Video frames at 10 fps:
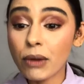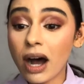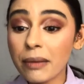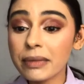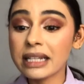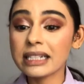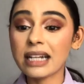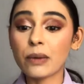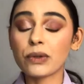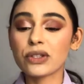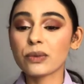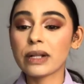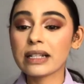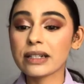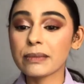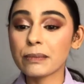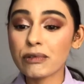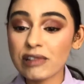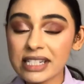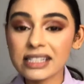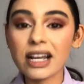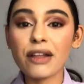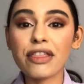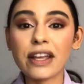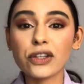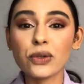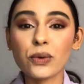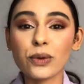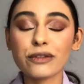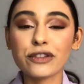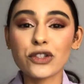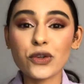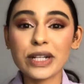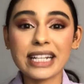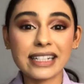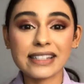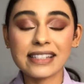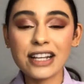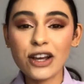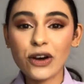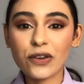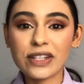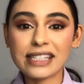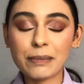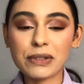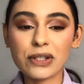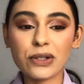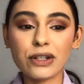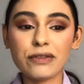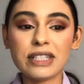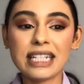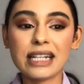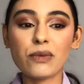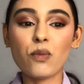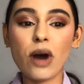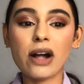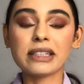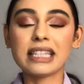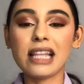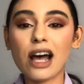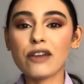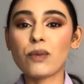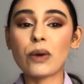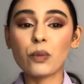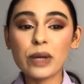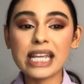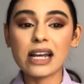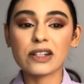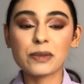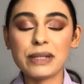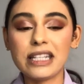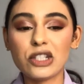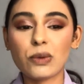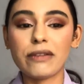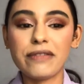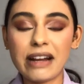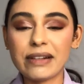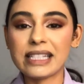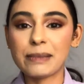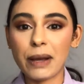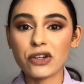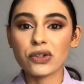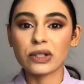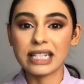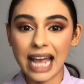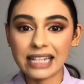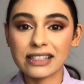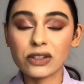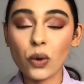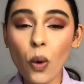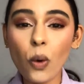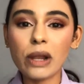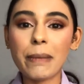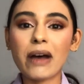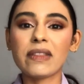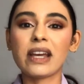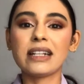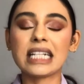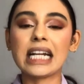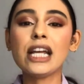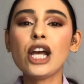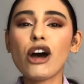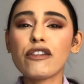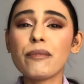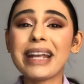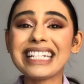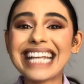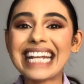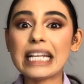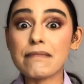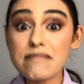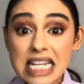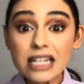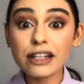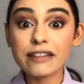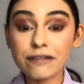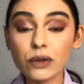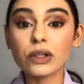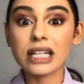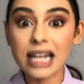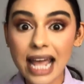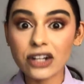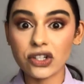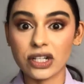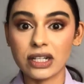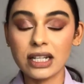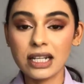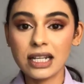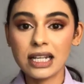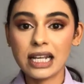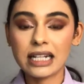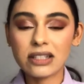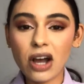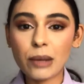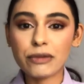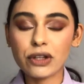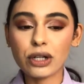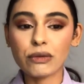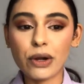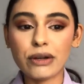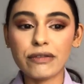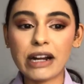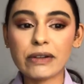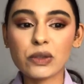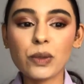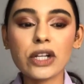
Mohammed. I want to welcome Priska. Thank you all for joining us on this episode of Dear World Live, where we are speaking to our very special guests, all about the idea of maintaining meaningful connection in time of the coronavirus.